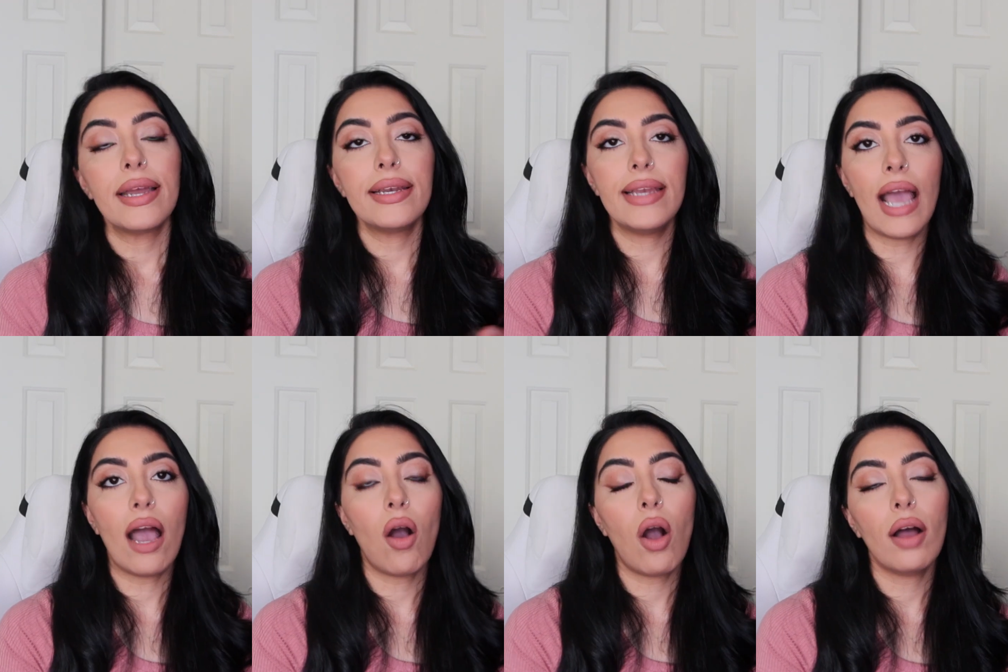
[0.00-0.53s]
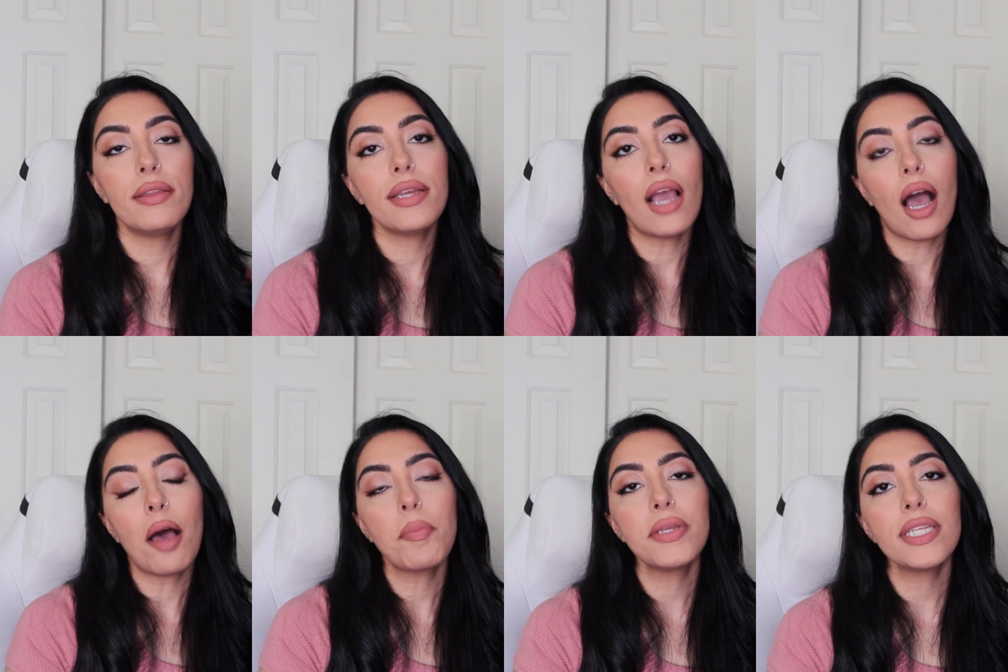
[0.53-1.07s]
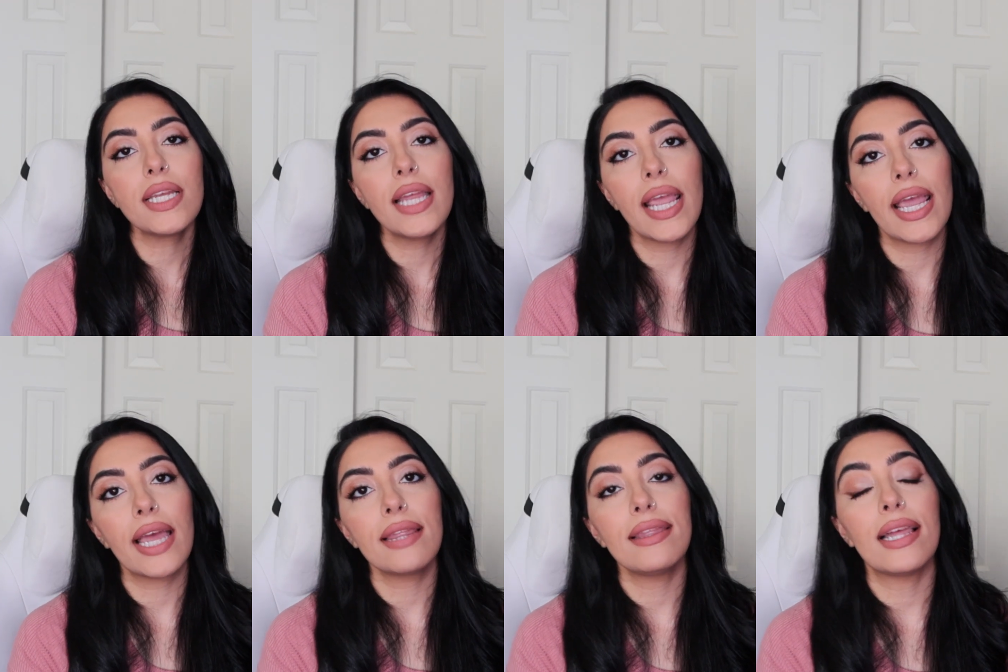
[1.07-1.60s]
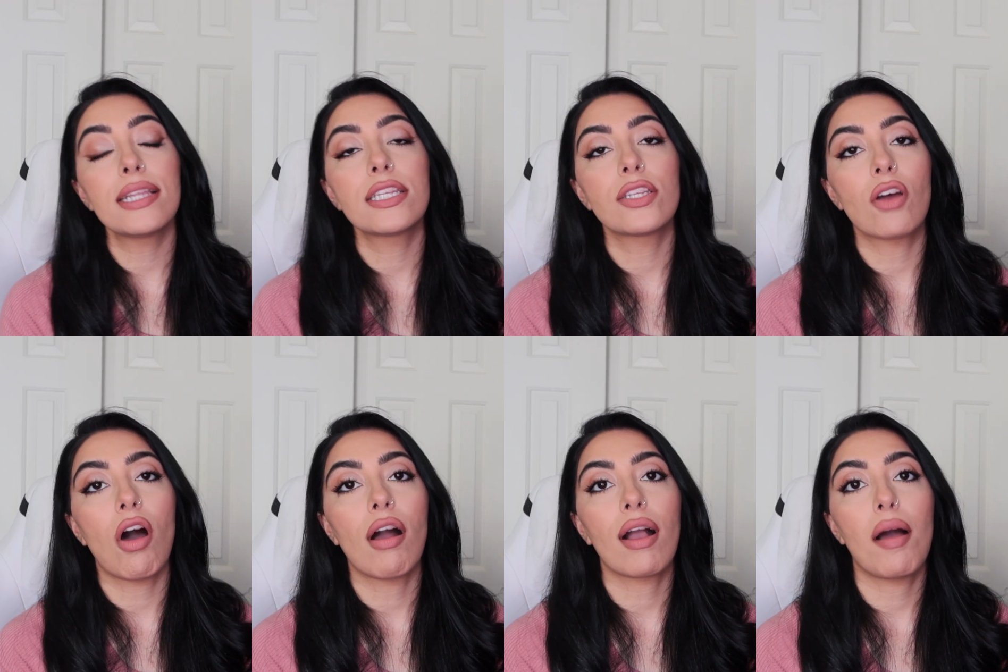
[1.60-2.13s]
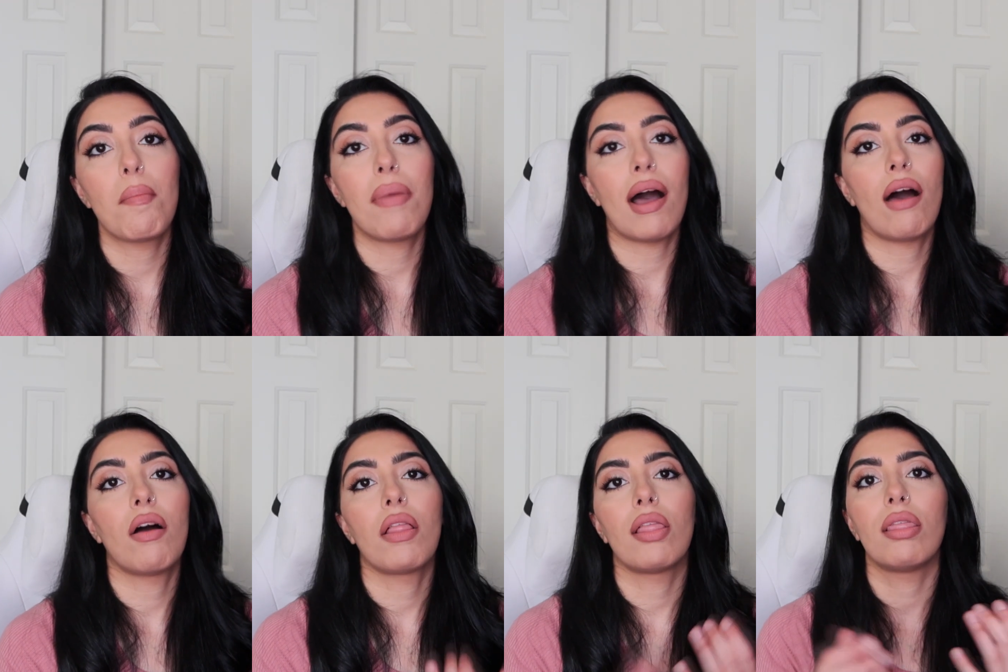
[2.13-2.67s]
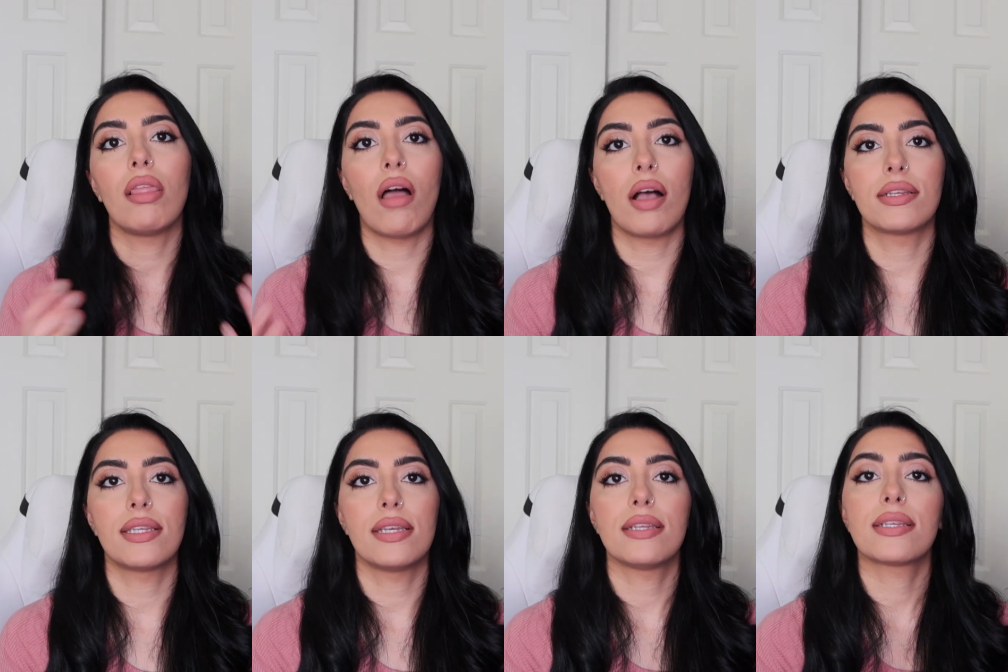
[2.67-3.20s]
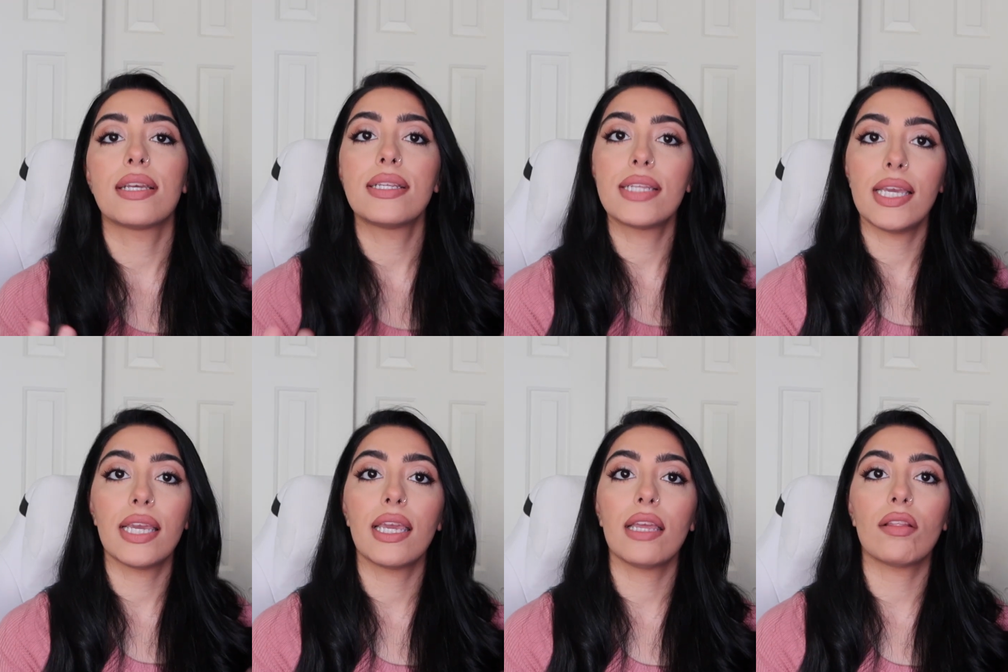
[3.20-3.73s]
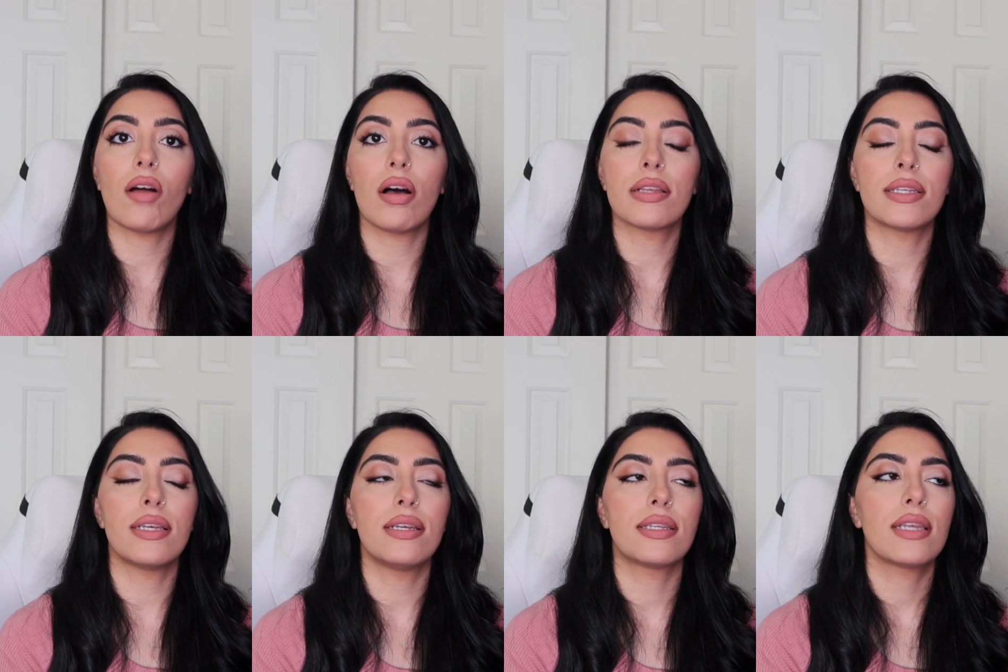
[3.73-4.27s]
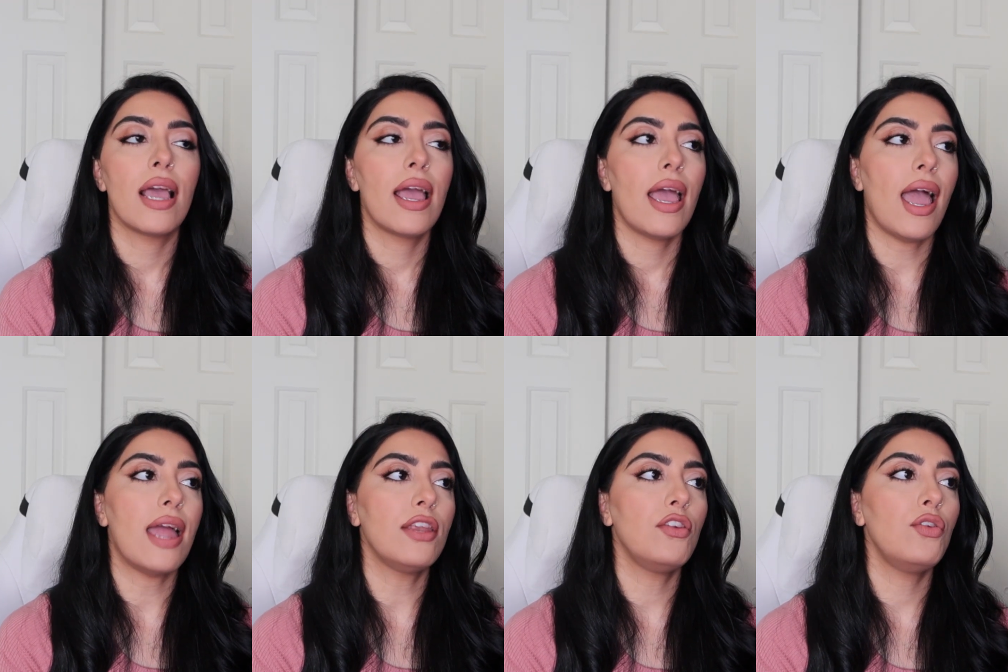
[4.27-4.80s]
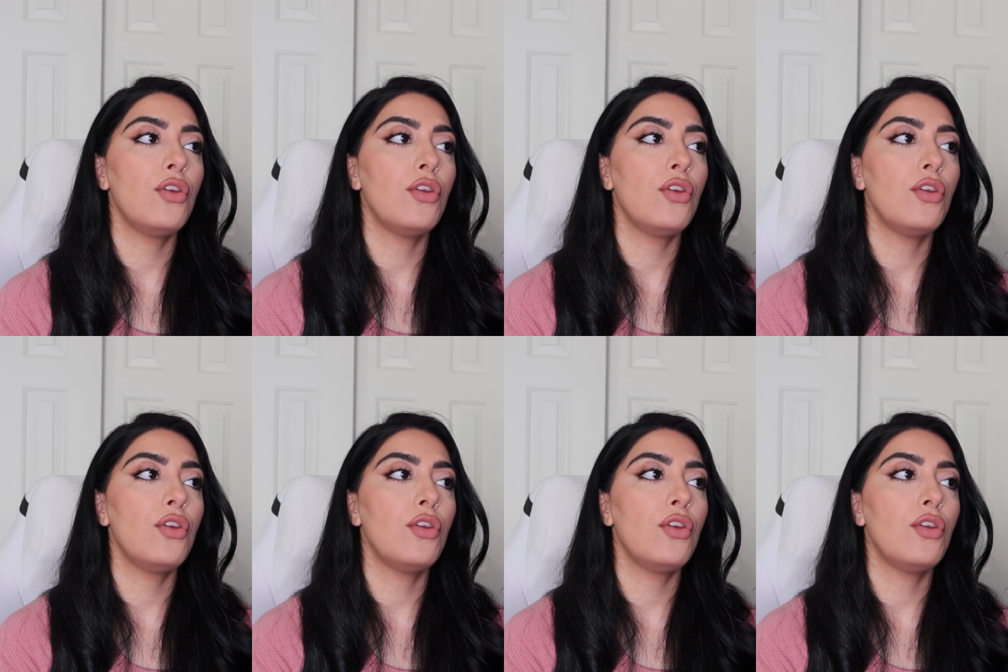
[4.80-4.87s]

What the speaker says: Now on the opposite hand, let's talk about losses and taking losses, and